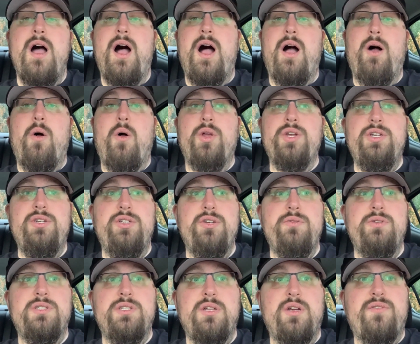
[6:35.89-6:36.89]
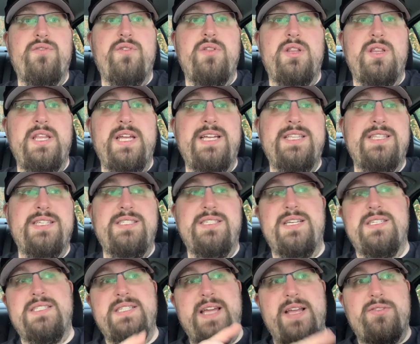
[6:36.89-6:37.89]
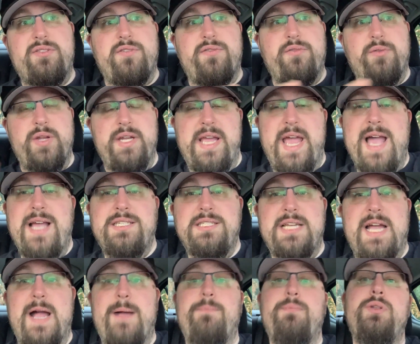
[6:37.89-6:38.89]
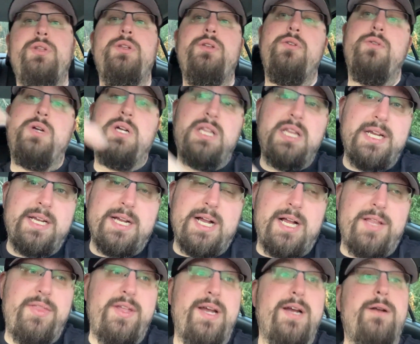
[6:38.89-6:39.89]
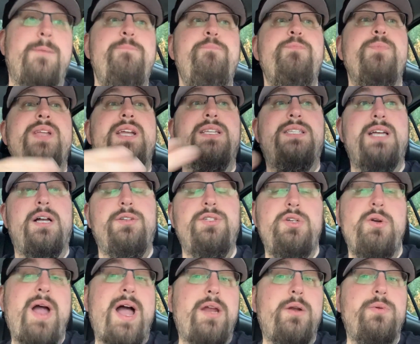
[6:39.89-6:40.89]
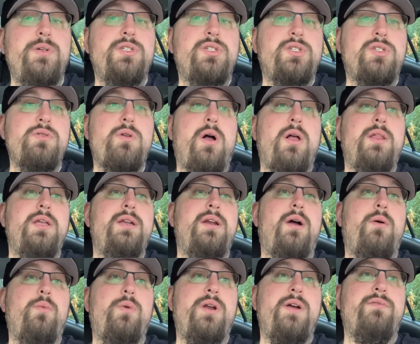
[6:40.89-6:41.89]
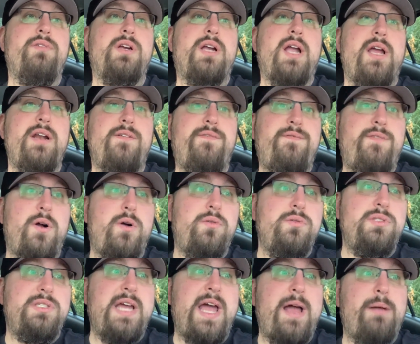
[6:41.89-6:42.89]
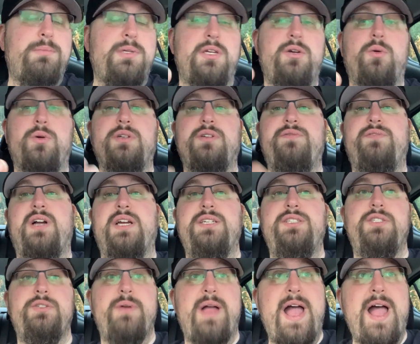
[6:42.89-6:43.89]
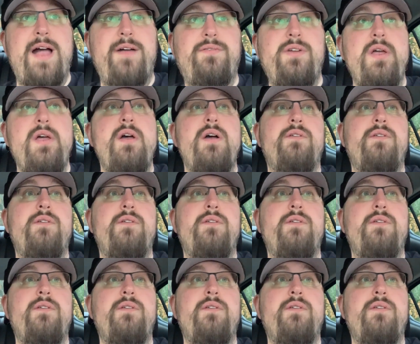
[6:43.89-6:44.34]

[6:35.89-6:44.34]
Uh, all you do is look for the link that says Get the Free Gas App. You click on there. It tells you how to install it on whatever kind of phone, tablet, or device you have.